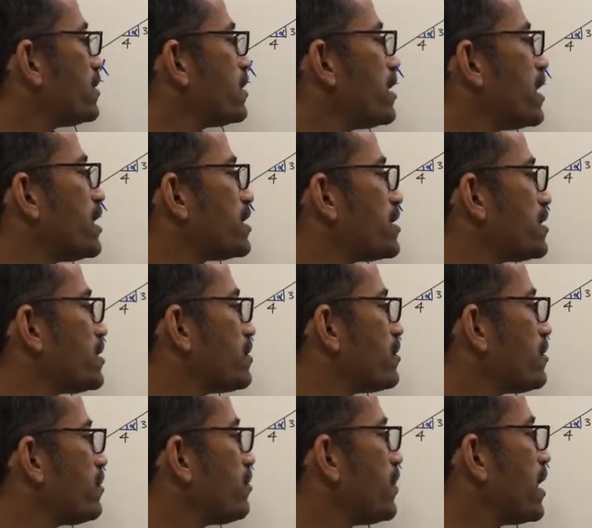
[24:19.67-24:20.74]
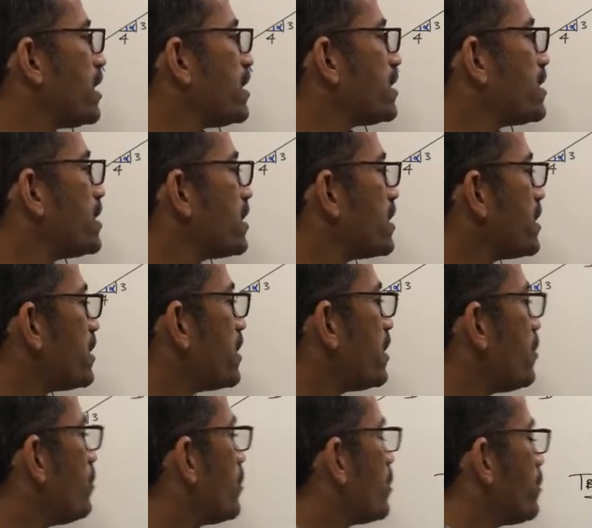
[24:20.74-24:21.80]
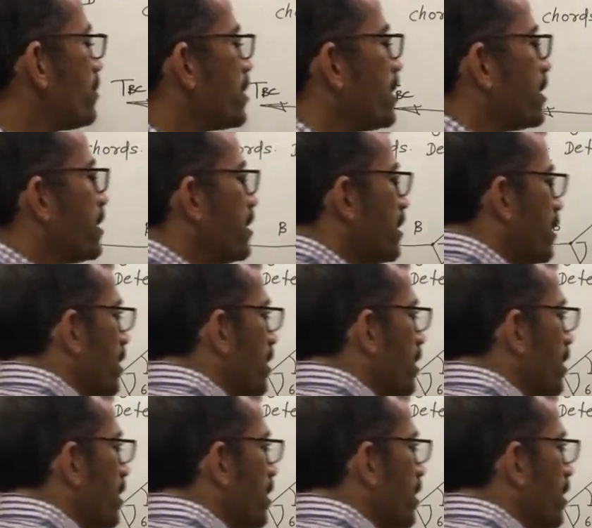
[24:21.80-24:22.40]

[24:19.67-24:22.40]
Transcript: Yes, minus 60. How much will get?